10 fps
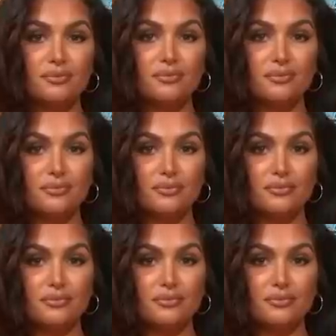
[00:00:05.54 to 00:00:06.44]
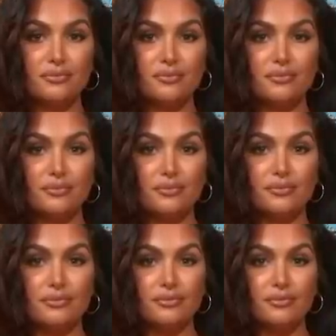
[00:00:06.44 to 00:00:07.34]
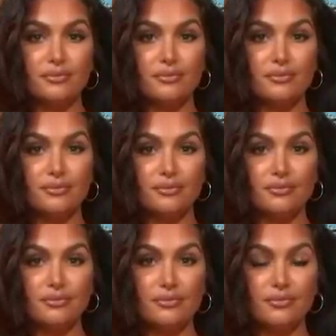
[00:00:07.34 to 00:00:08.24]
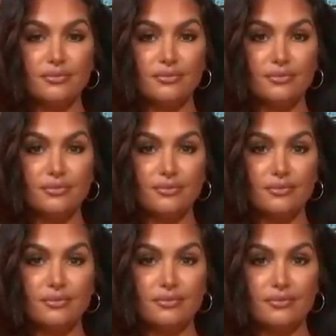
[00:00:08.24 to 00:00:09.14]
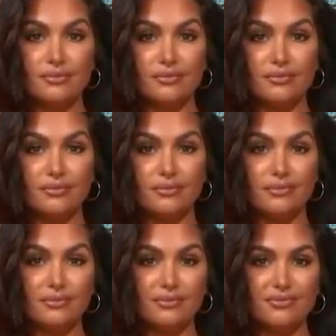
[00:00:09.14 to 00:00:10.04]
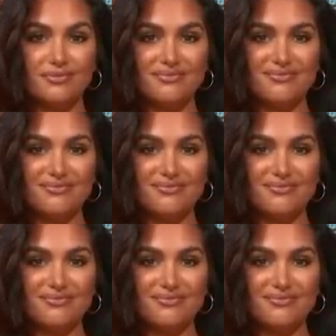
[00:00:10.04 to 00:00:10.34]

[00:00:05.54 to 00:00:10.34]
The person shown says nothing.